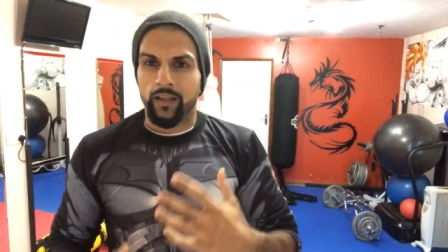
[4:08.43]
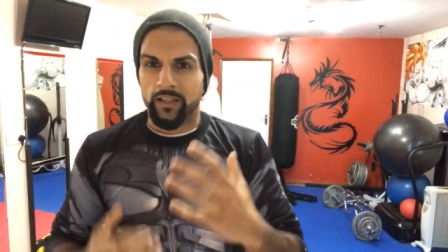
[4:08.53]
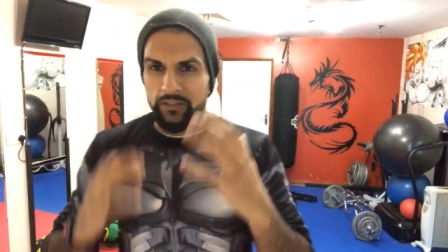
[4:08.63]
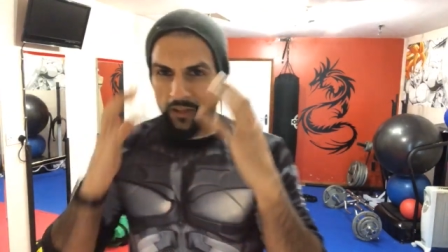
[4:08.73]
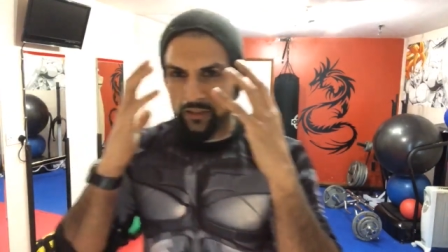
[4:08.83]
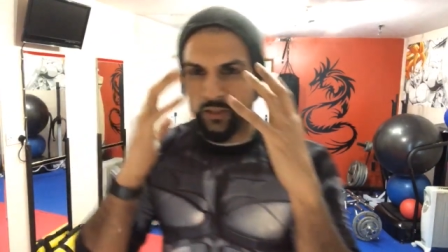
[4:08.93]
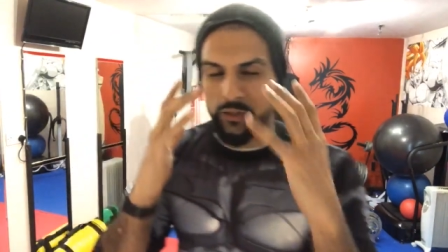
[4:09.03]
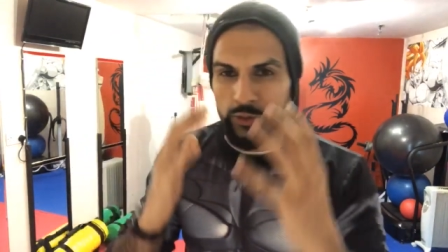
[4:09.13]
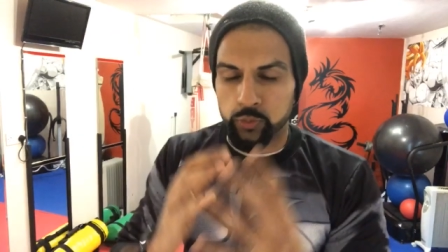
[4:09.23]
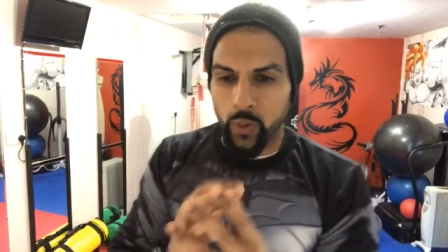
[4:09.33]
He started to
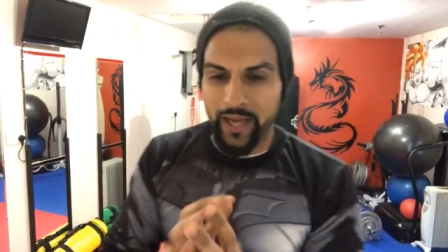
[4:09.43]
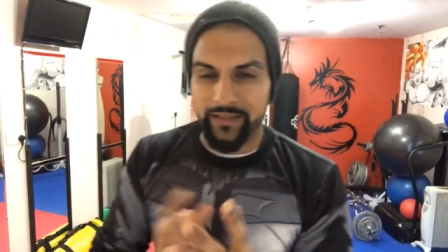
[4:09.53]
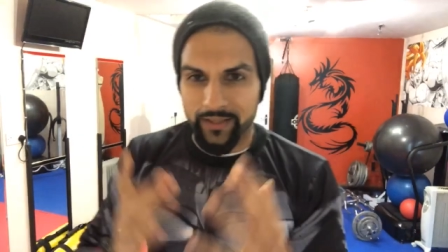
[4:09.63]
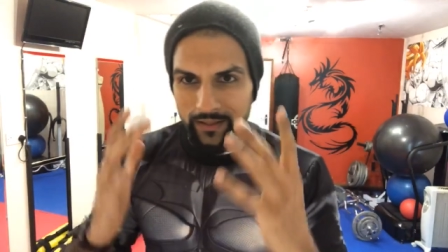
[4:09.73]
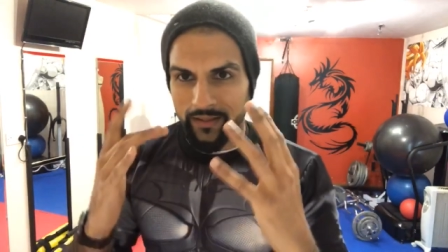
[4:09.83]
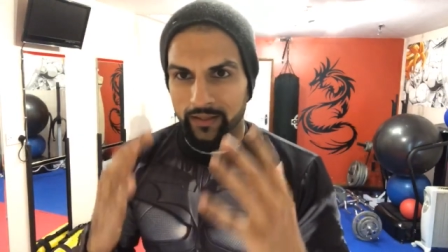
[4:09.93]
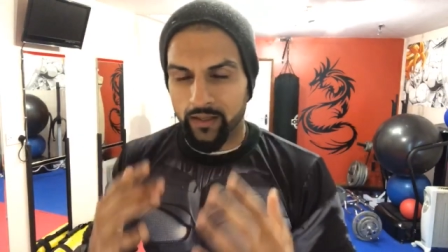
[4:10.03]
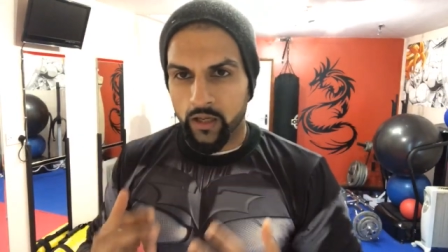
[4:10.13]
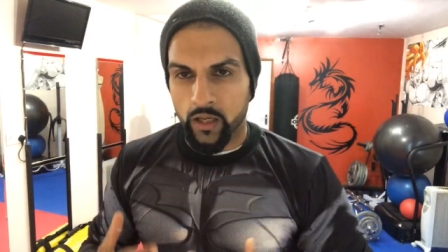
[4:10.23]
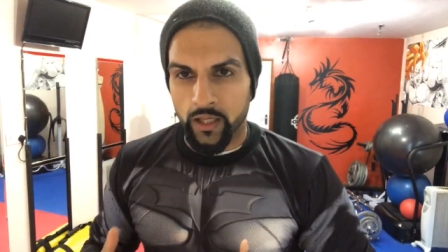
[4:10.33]
sweat.
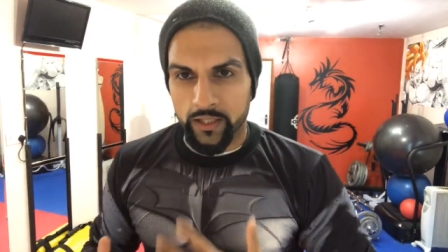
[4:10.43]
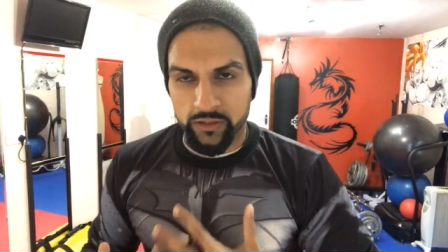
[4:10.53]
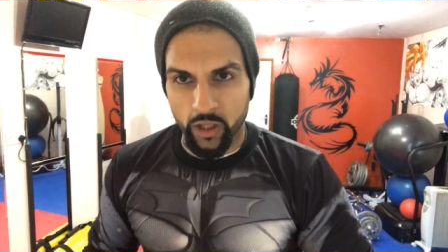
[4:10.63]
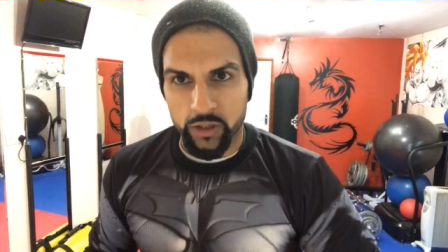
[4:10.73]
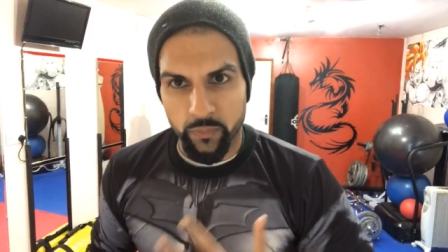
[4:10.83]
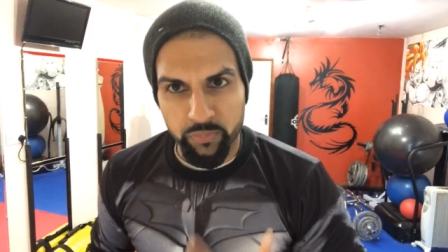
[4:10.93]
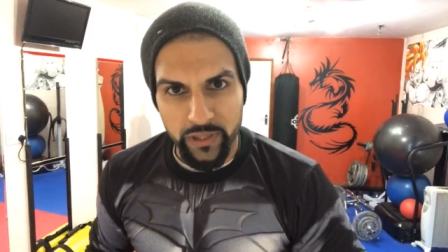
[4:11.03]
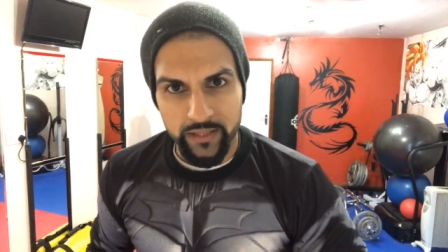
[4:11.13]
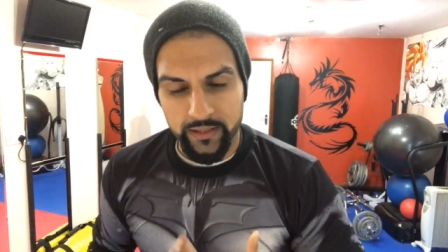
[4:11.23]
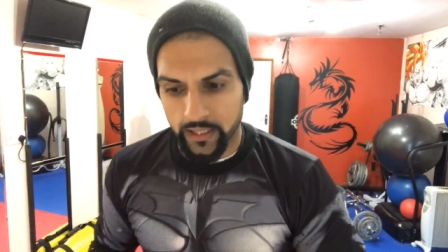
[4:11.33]
He started to
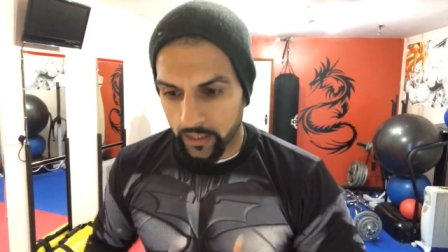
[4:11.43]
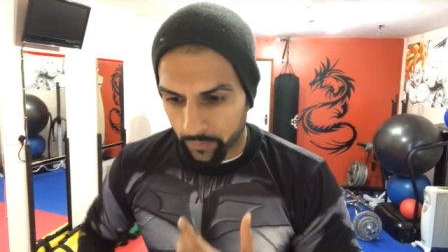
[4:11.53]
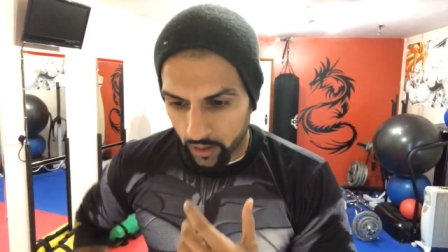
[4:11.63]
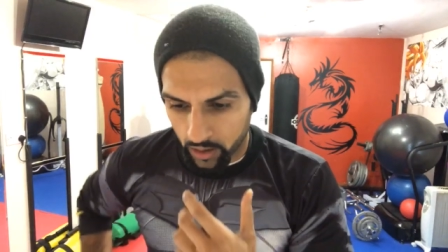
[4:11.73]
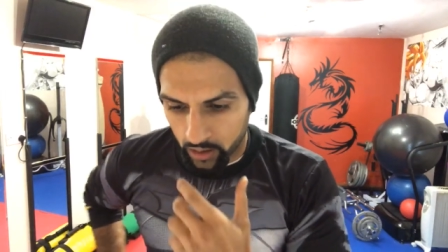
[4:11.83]
breathe deep.